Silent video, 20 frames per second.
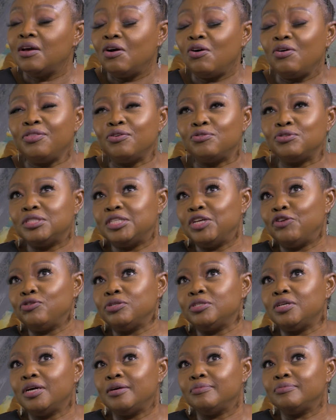All those
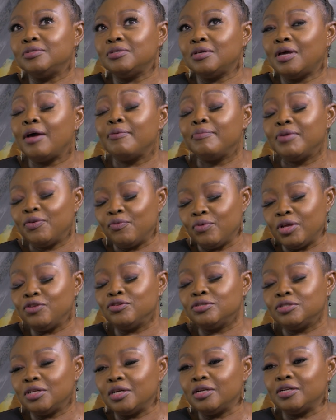stereotypes. I mean, when
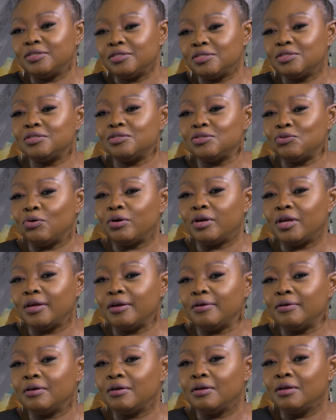you started
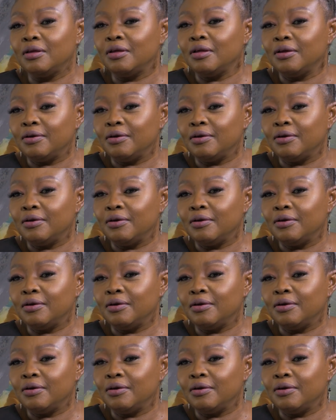talking